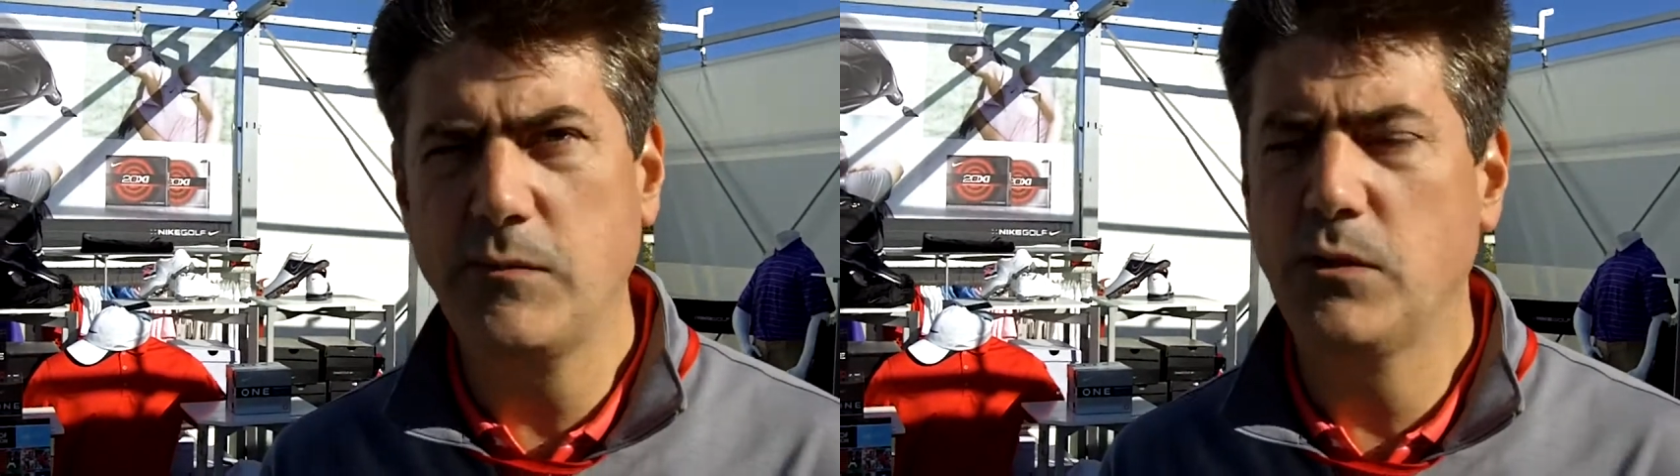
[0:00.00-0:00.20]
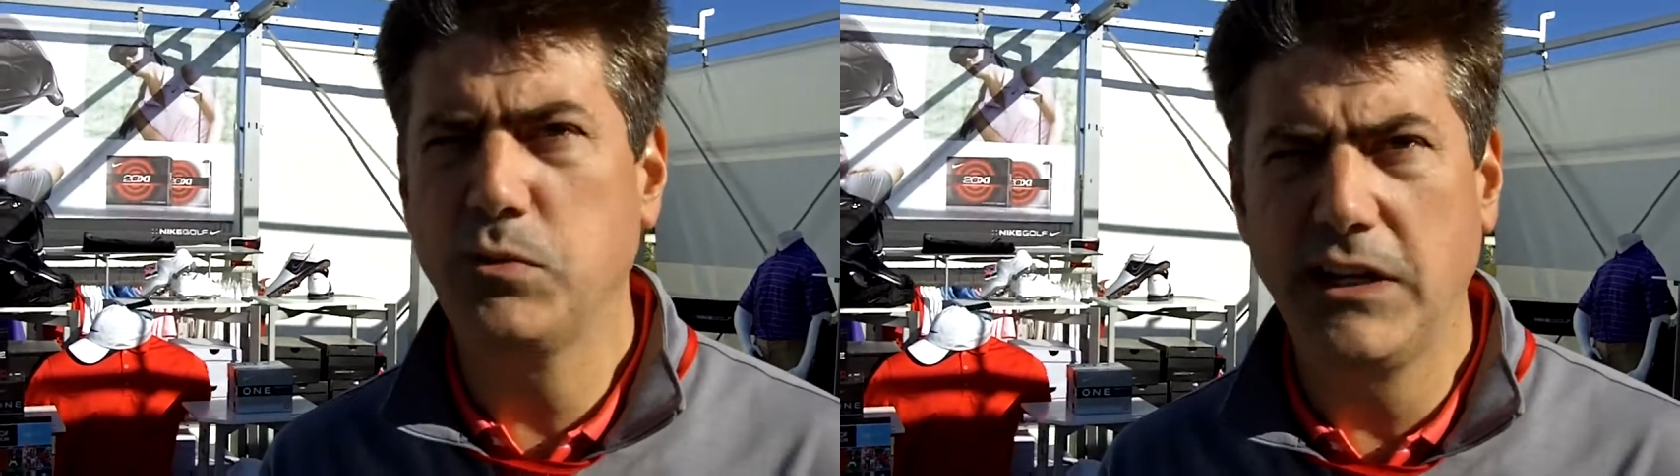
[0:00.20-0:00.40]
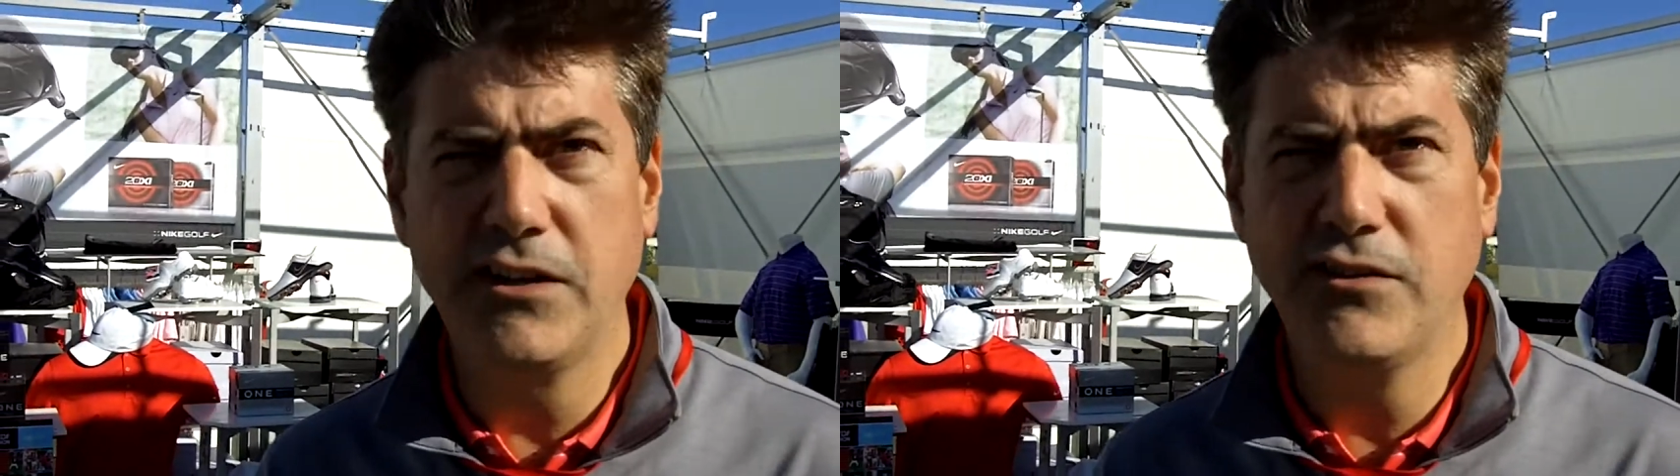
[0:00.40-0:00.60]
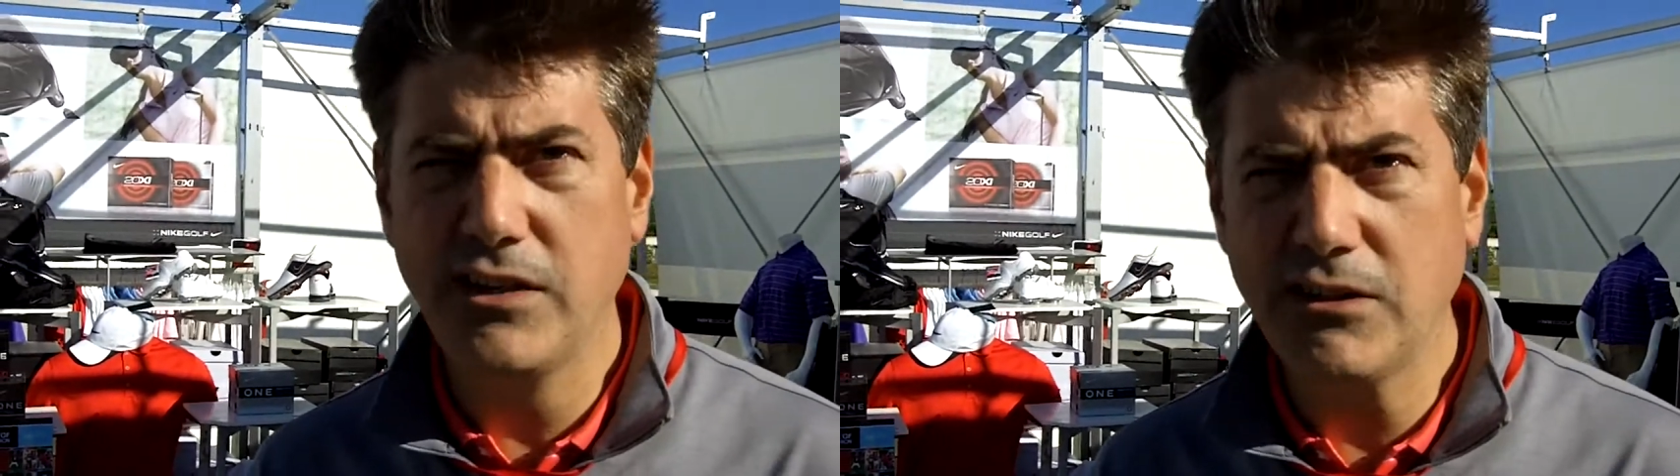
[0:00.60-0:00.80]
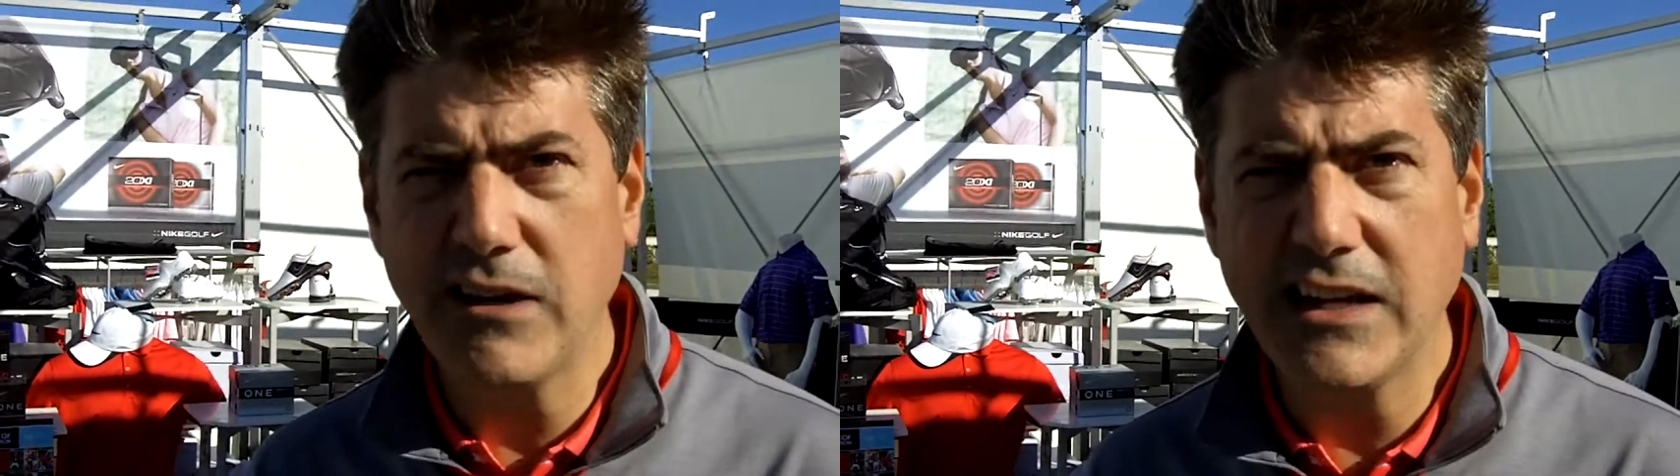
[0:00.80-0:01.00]
of the players
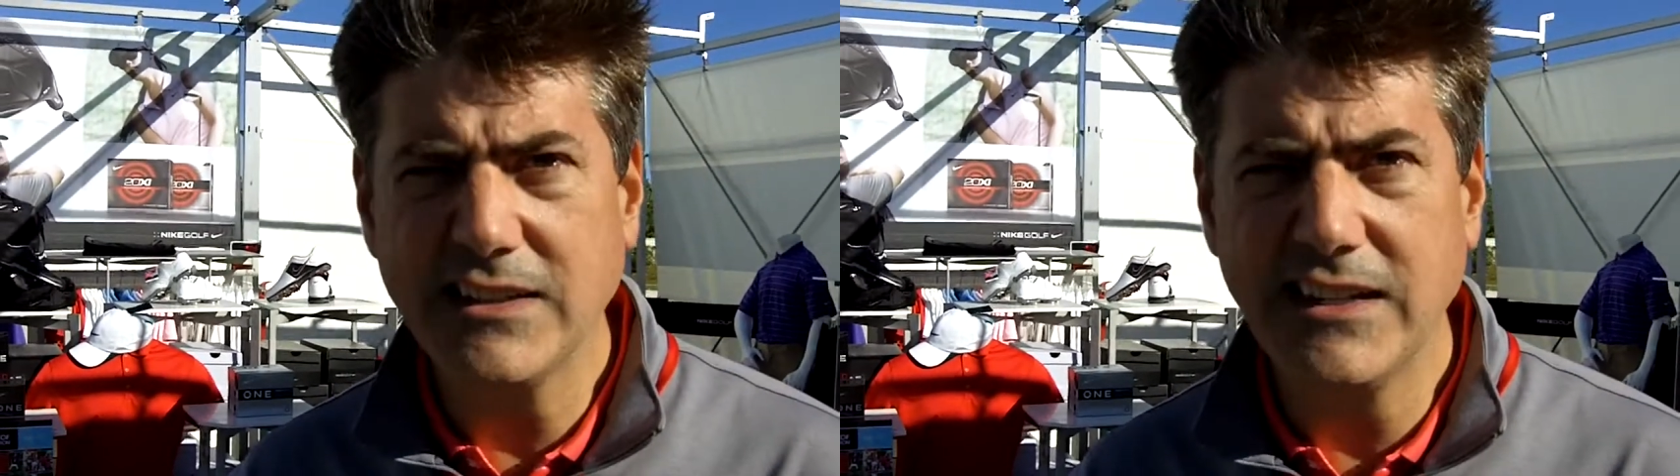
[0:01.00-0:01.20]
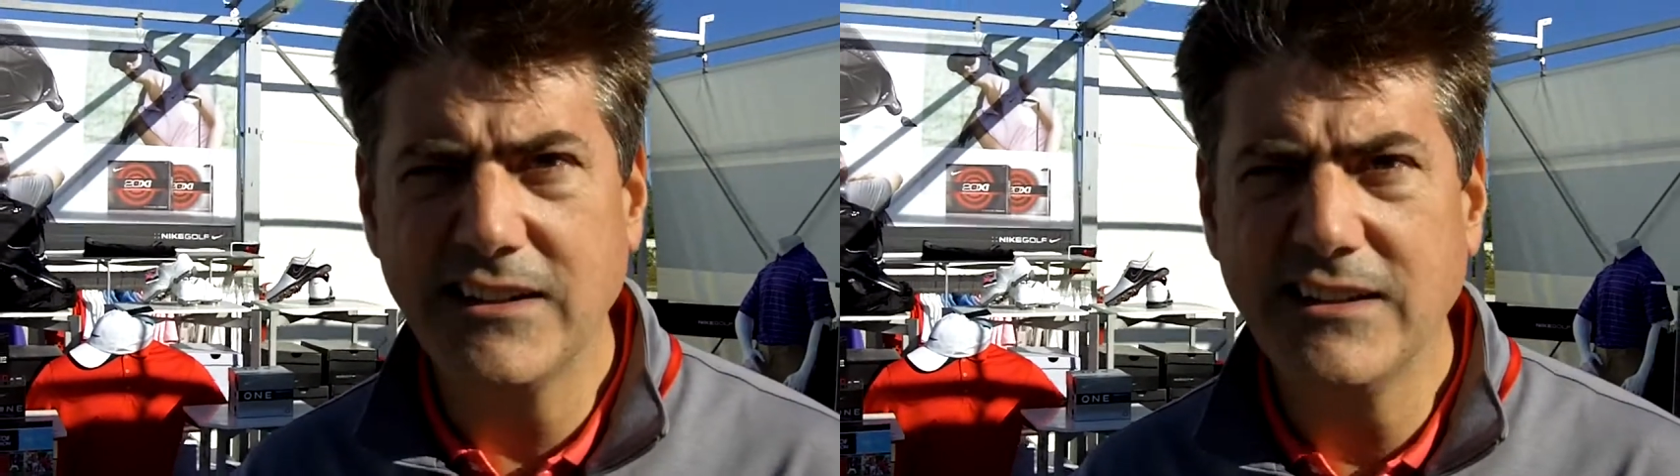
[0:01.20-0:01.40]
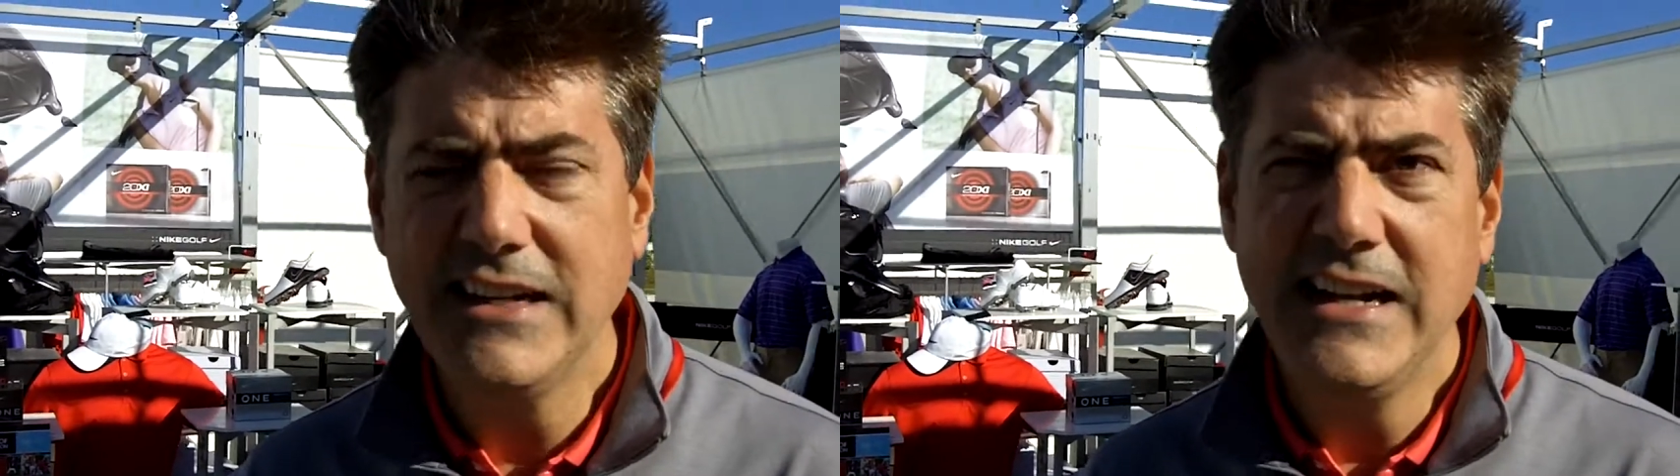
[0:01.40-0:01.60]
that are out there,